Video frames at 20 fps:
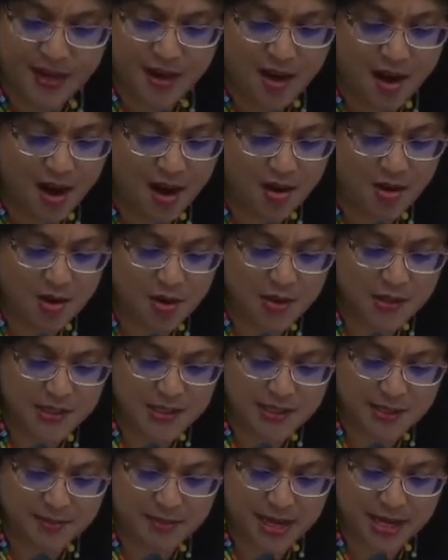Our goal
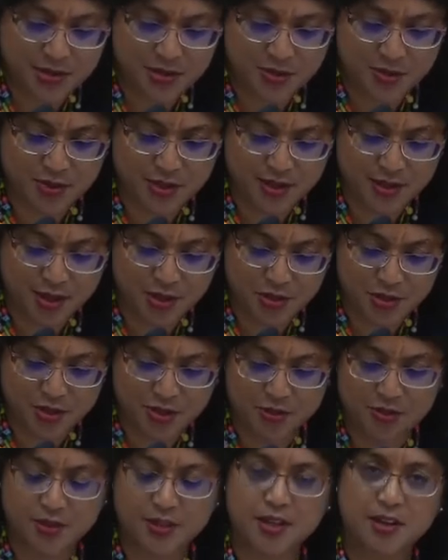is to make sure that our
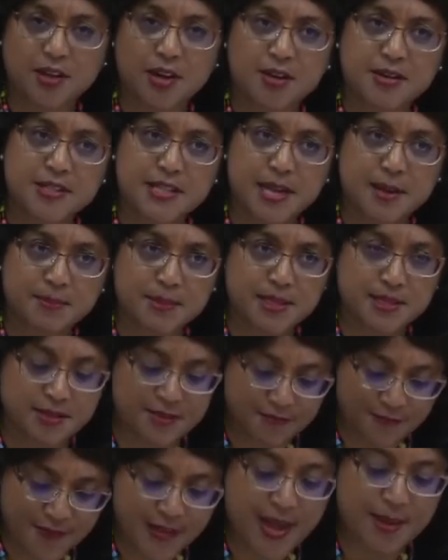children and our families,
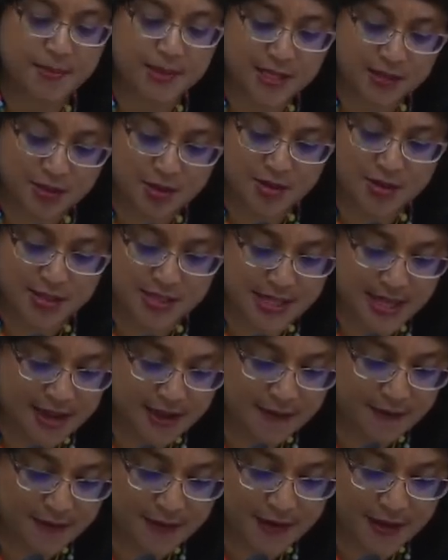families are
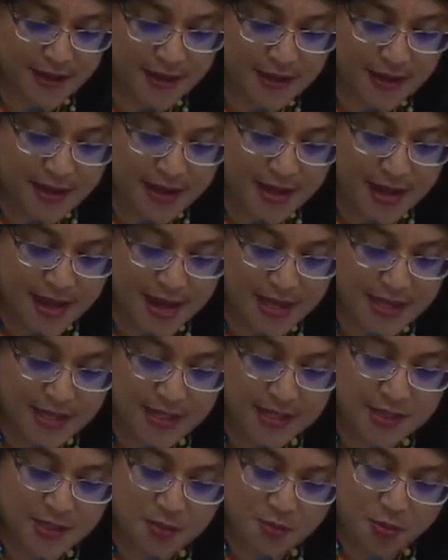safe, and
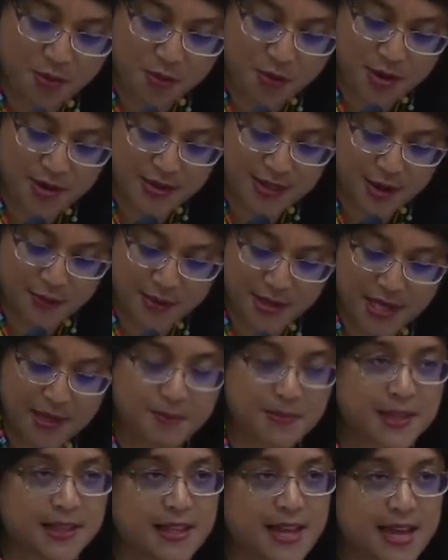it is important that we
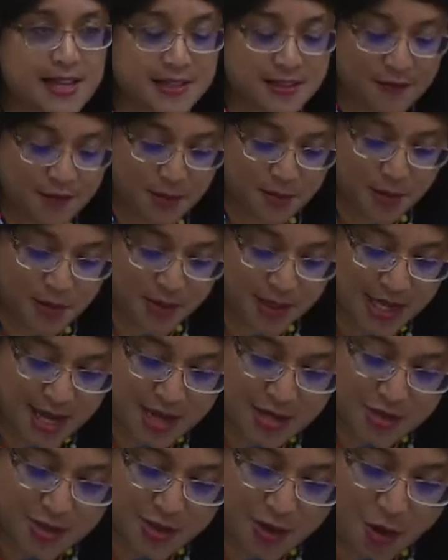keep the lines of
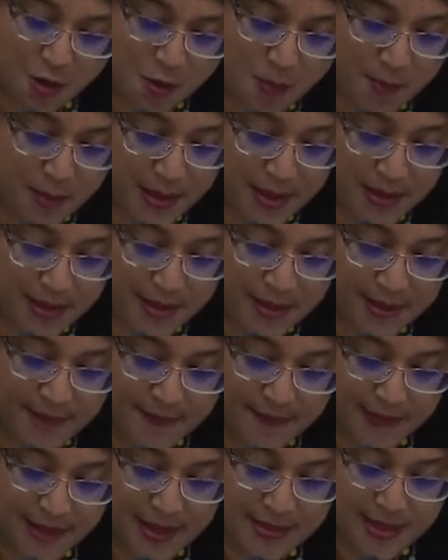communication open
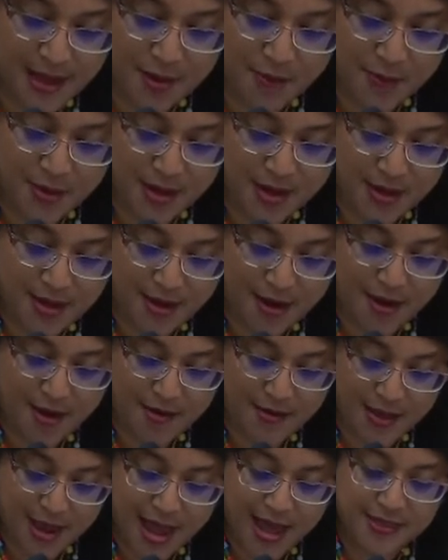and that we
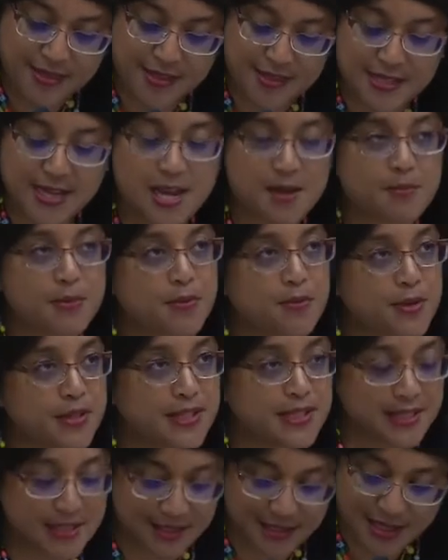are at the table when
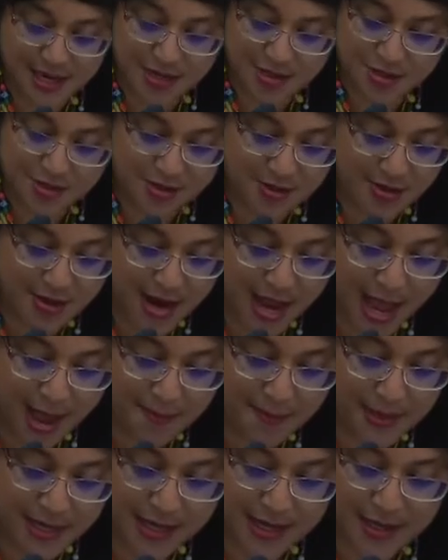the discussions are
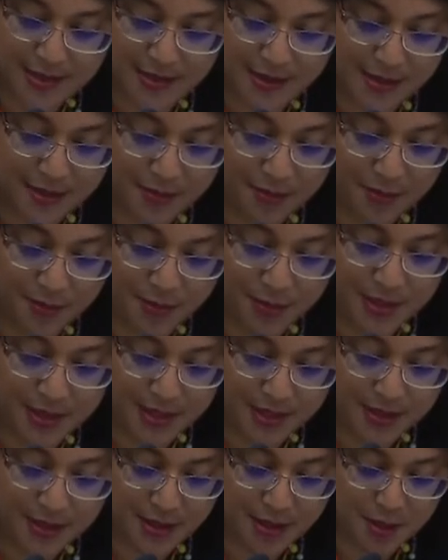happening in the,
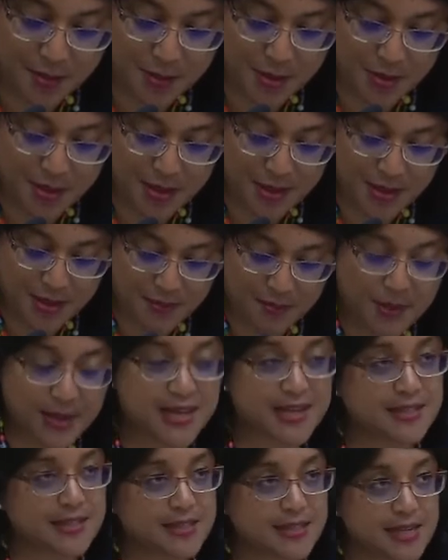within the community,
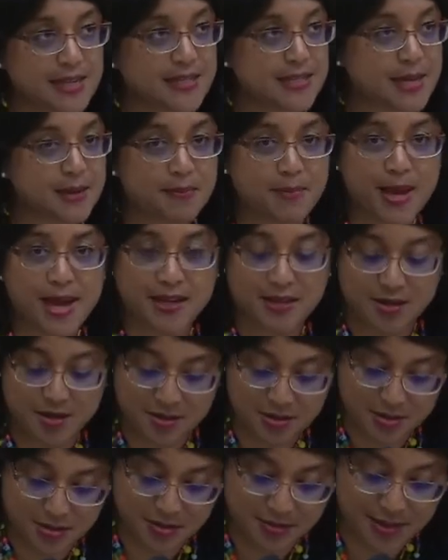because it does impact
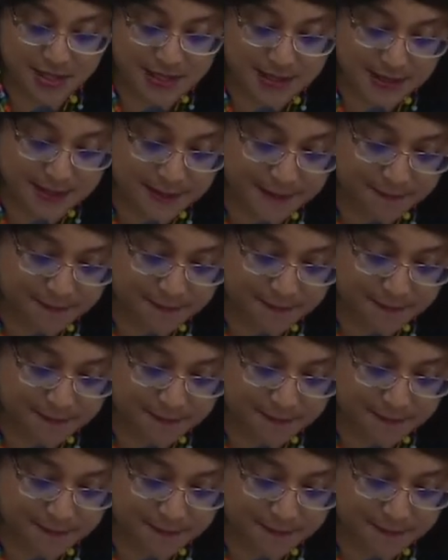our students.